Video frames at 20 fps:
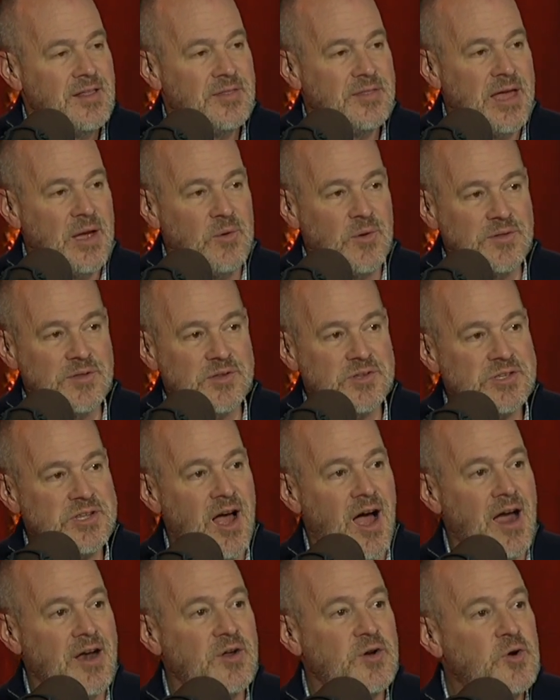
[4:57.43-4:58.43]
They will
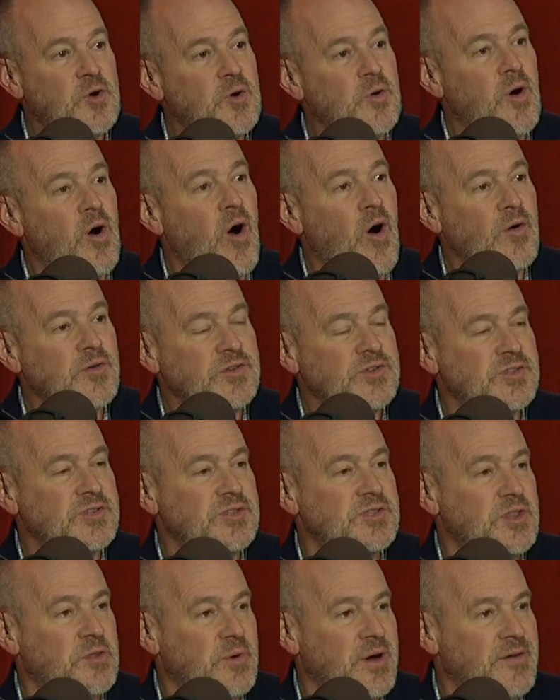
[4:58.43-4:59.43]
decide who
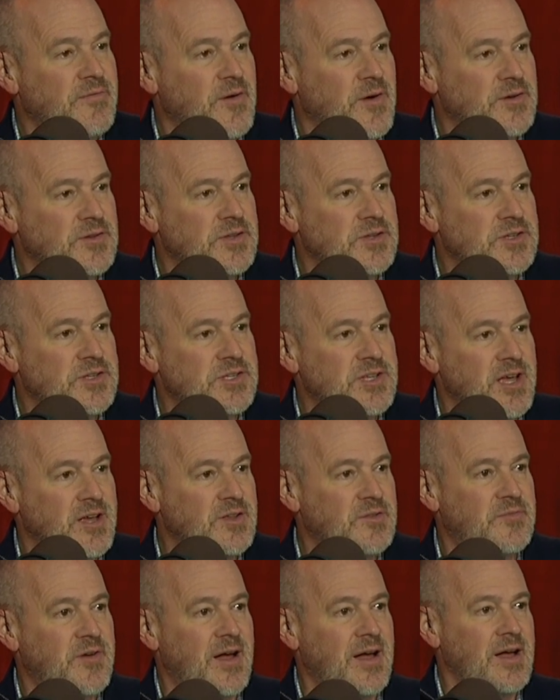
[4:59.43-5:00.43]
hosts three versus
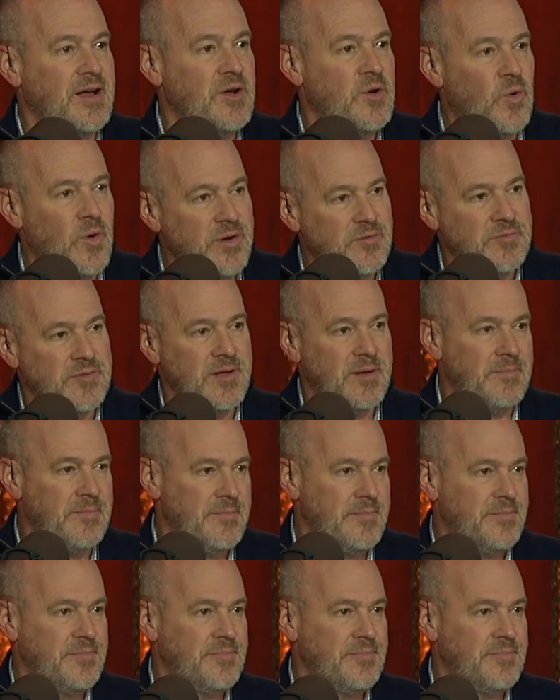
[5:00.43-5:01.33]
six via coin flip.